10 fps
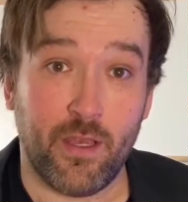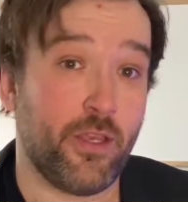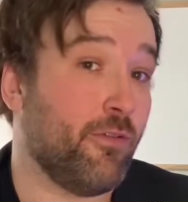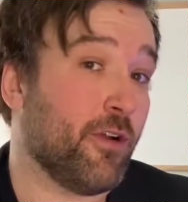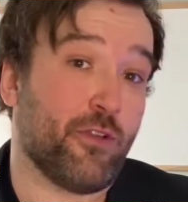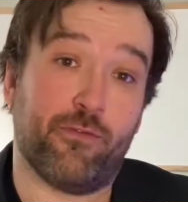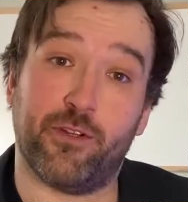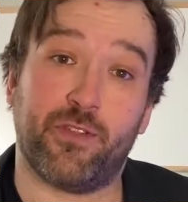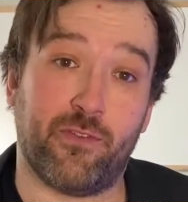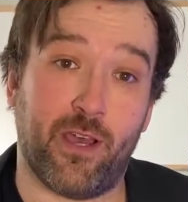you are
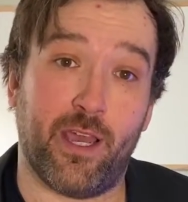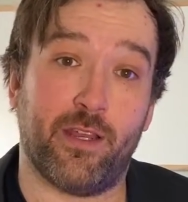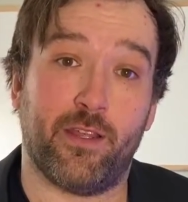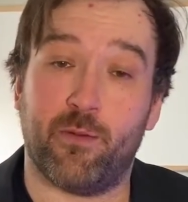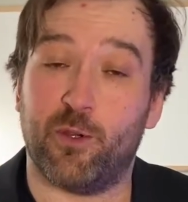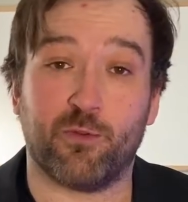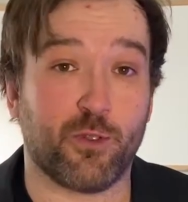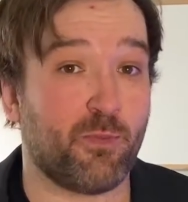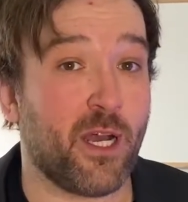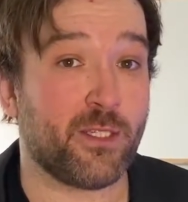diversified in the most
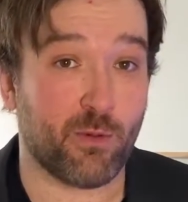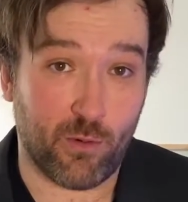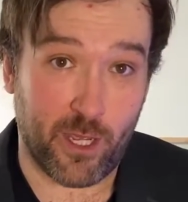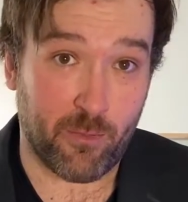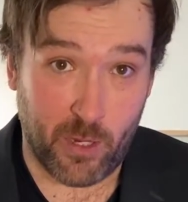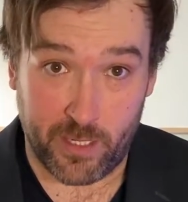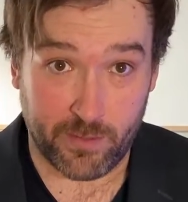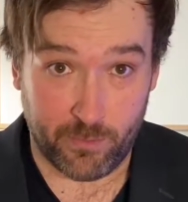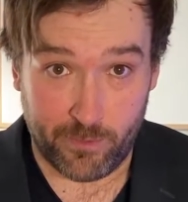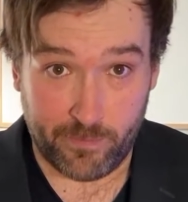responsible way possible.